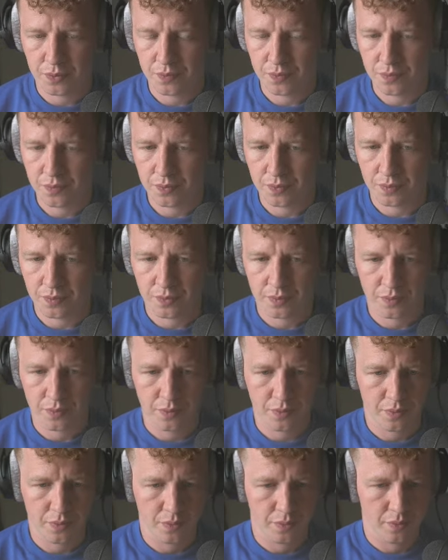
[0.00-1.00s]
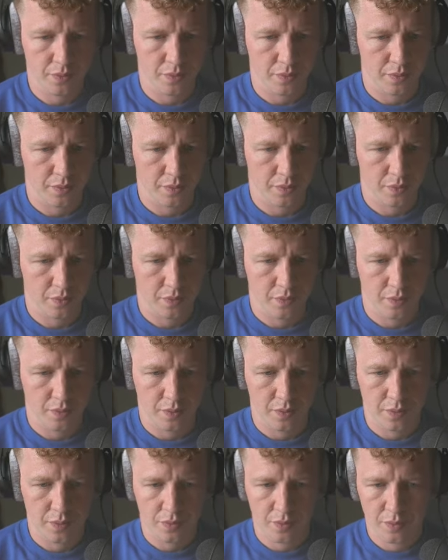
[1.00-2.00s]

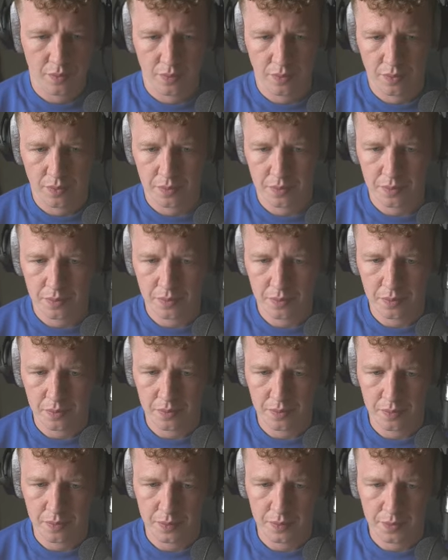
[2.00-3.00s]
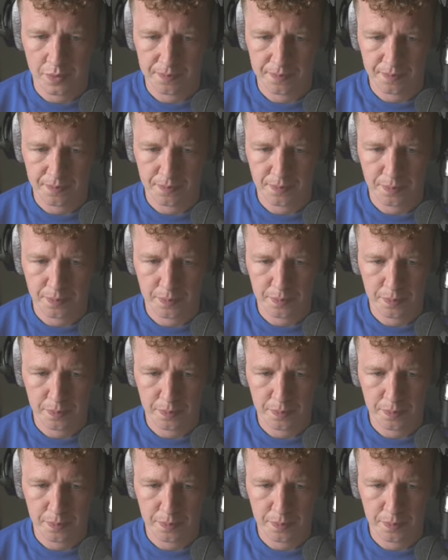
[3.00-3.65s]
[no speech]